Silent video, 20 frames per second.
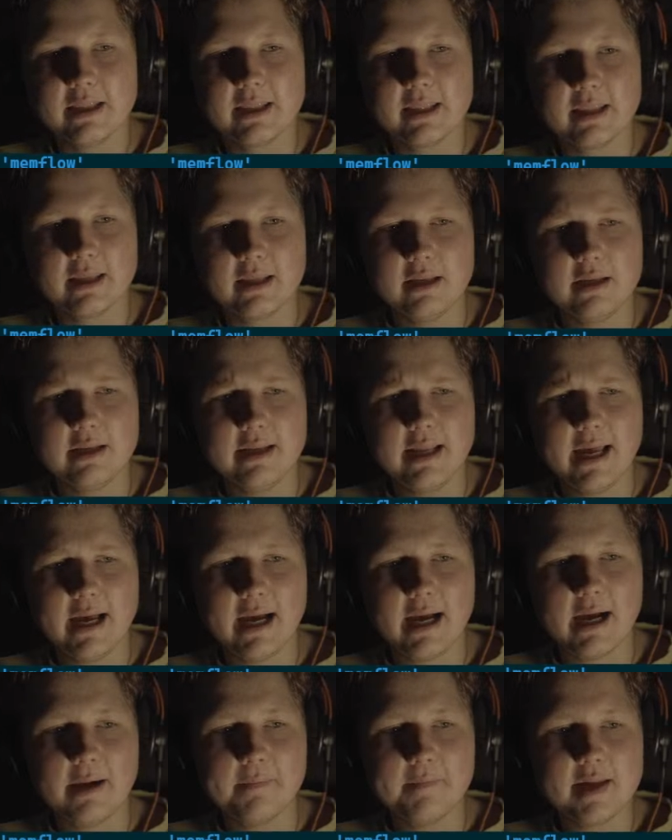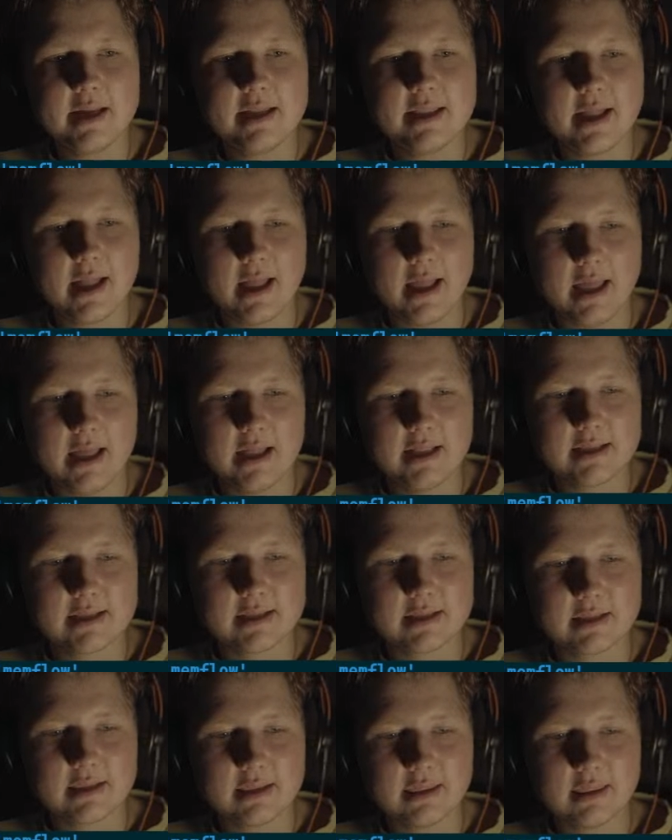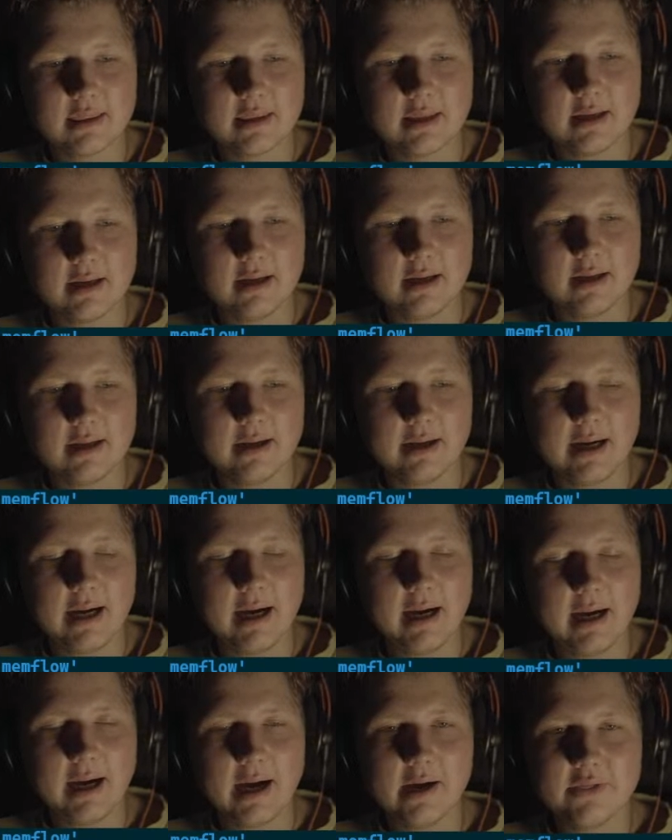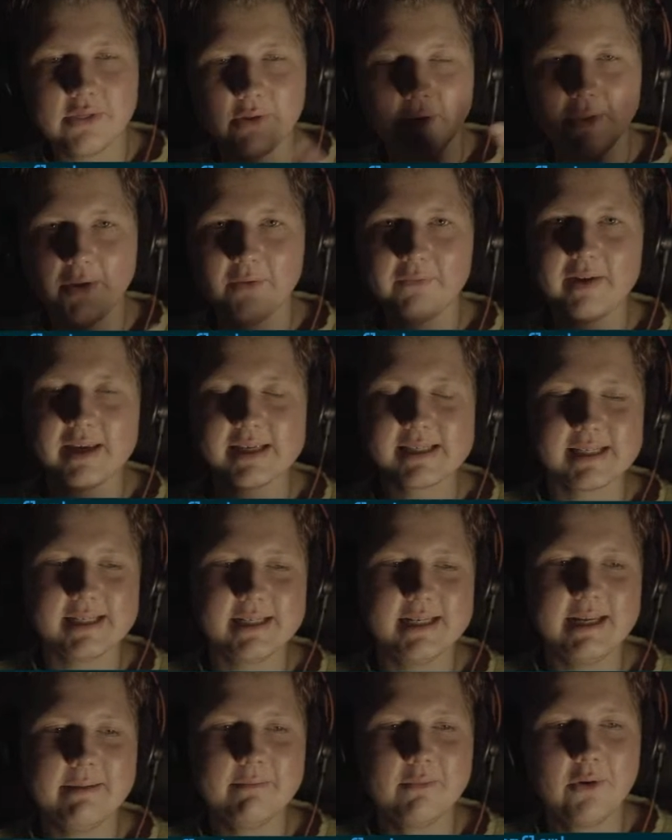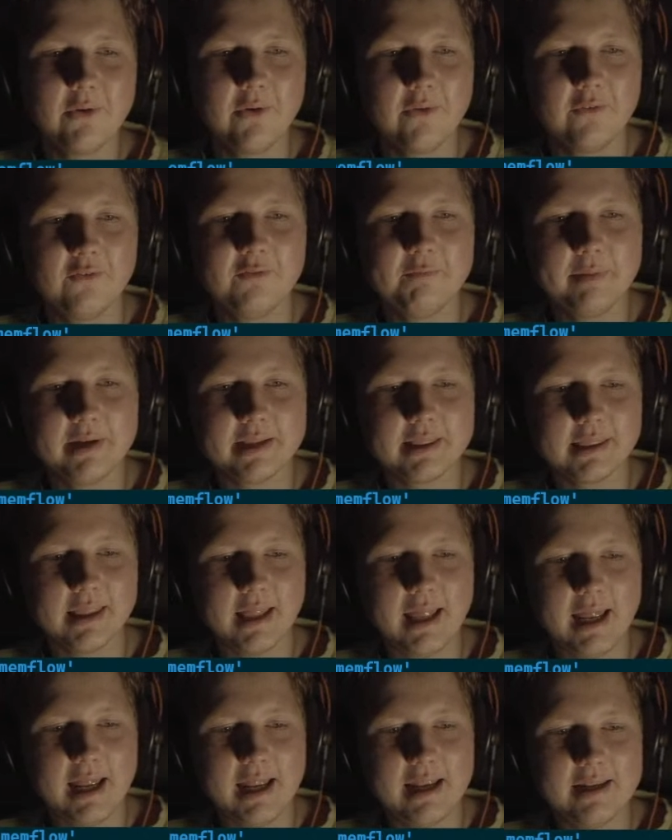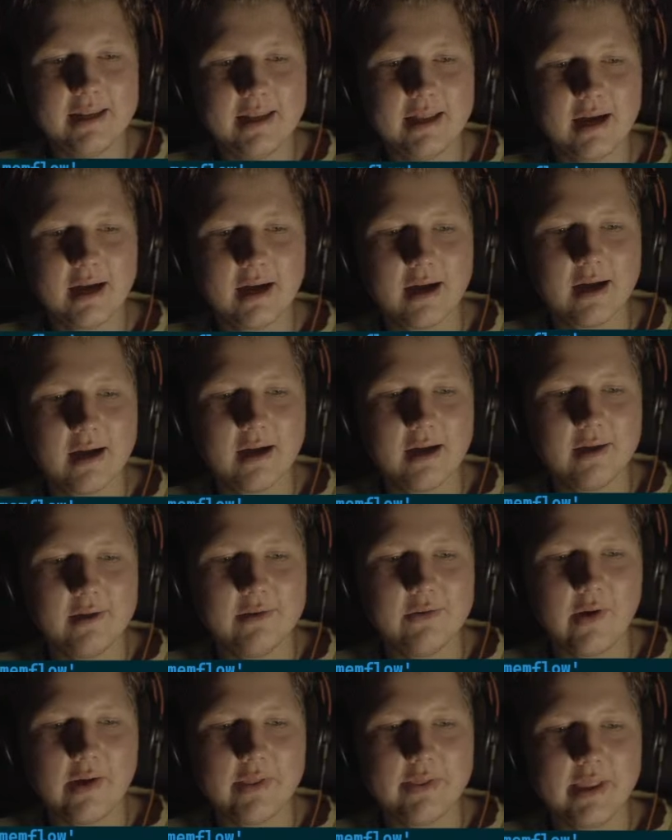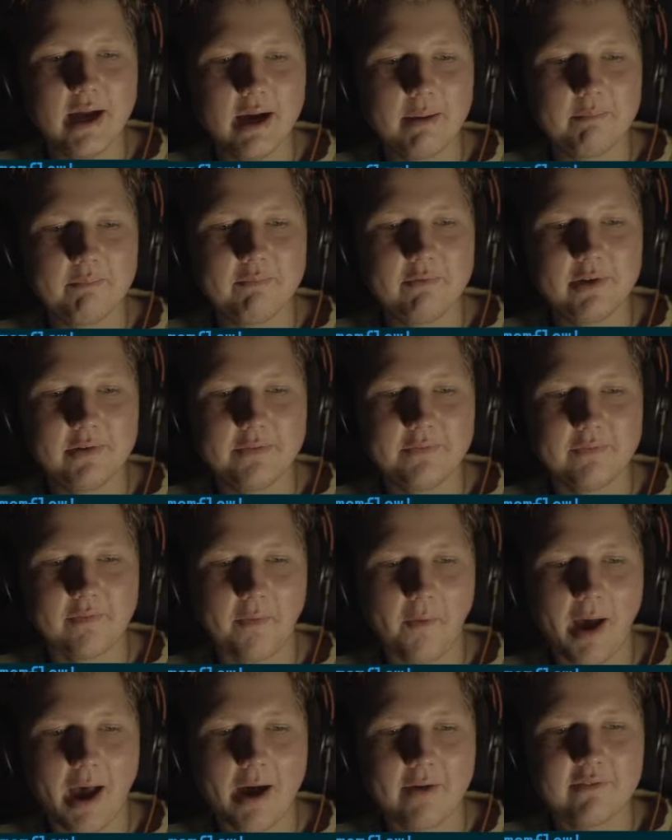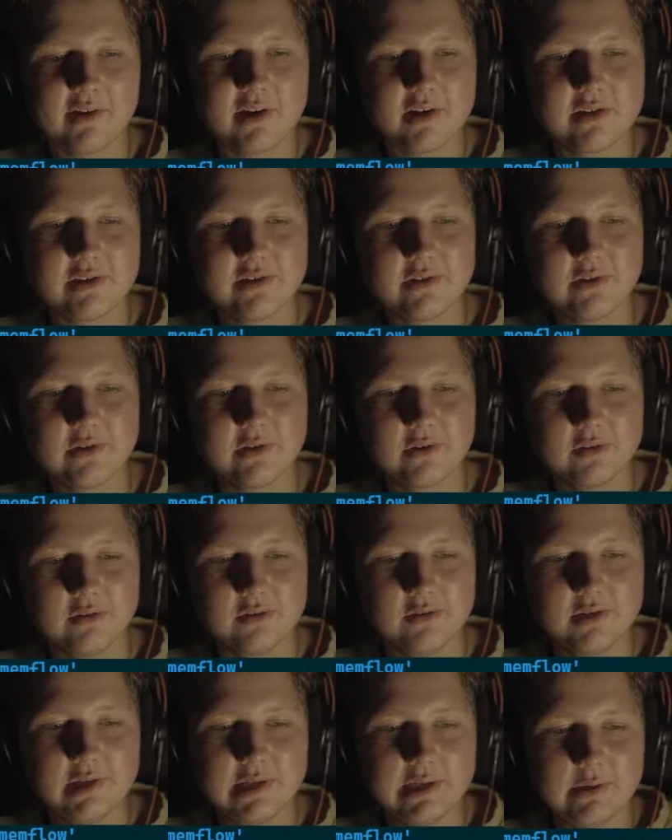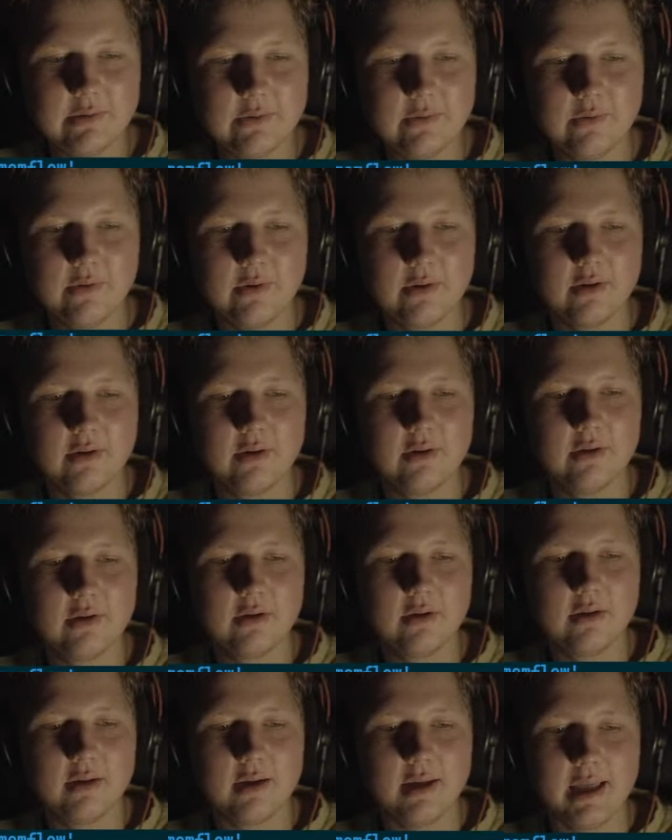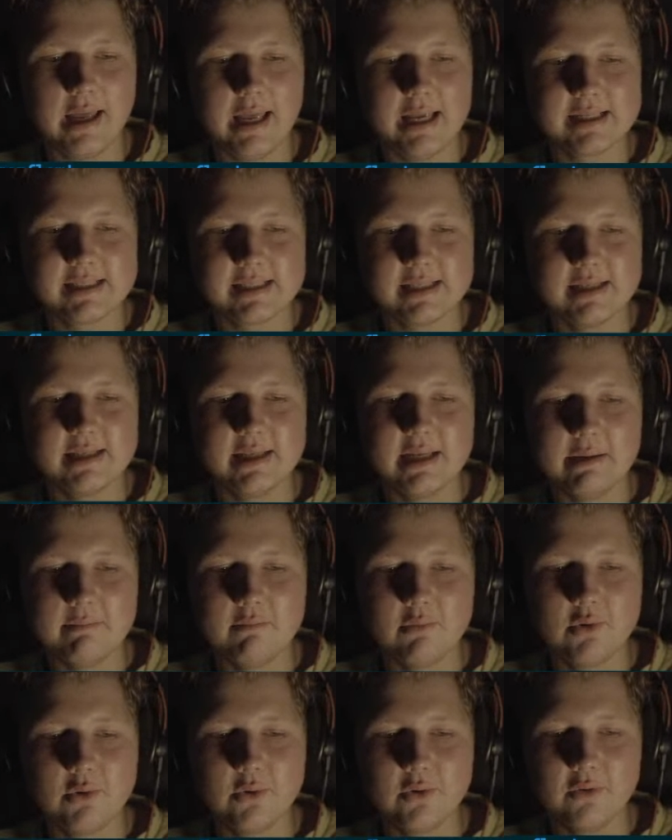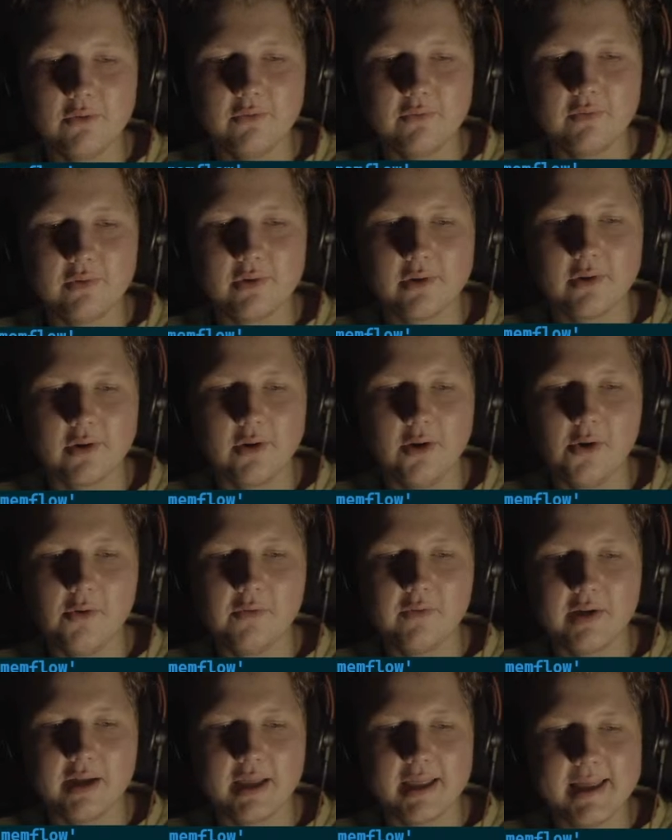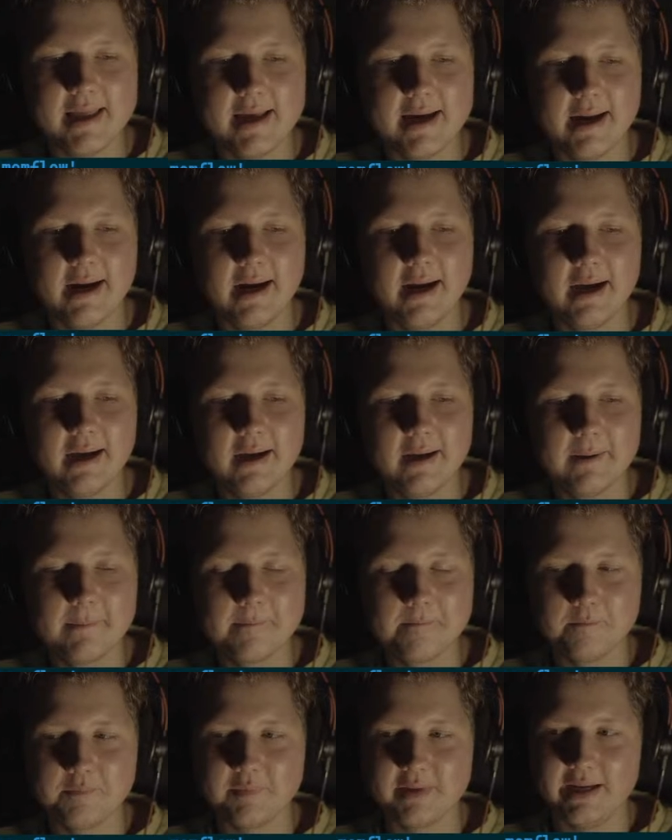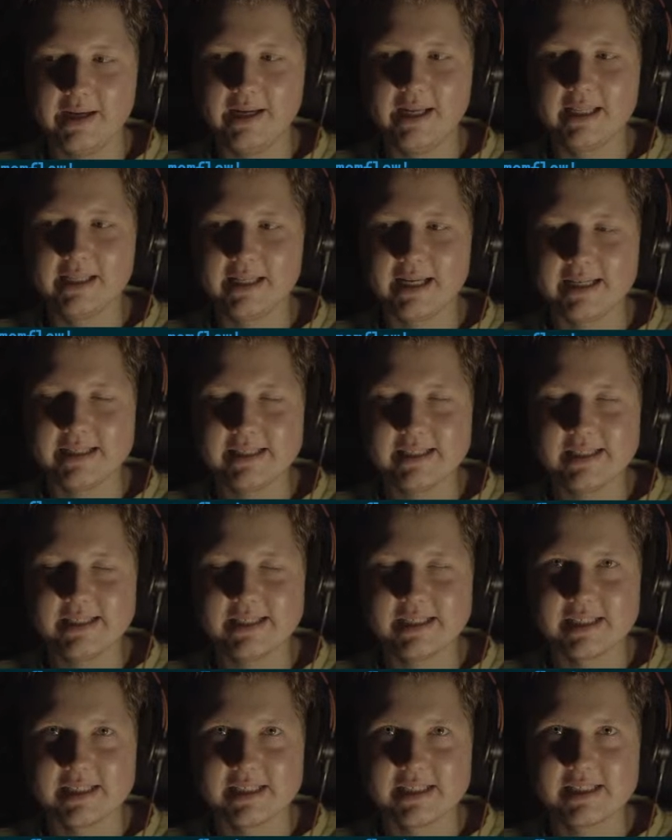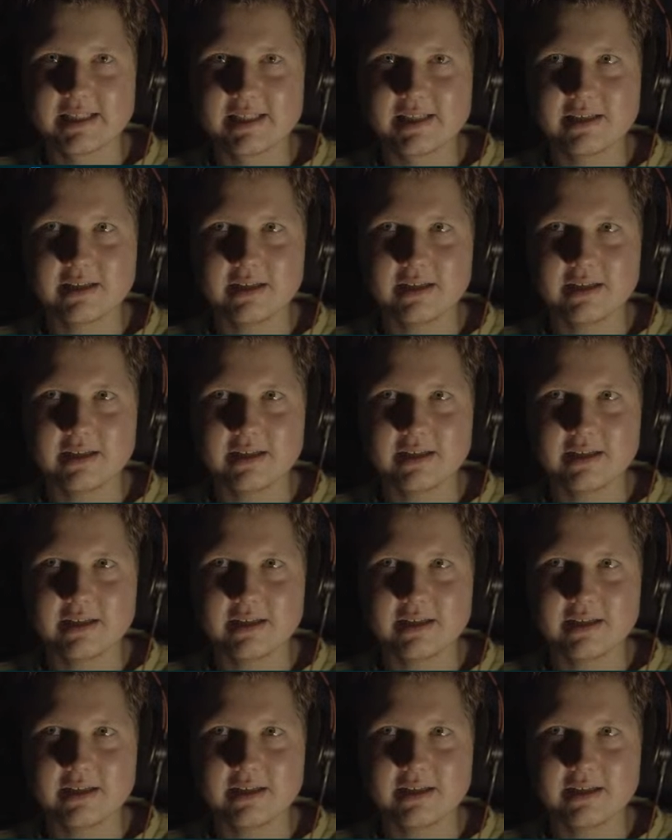Yeah, I mean, I thought of std move, but then you end up with having to do std move over here, and that's just,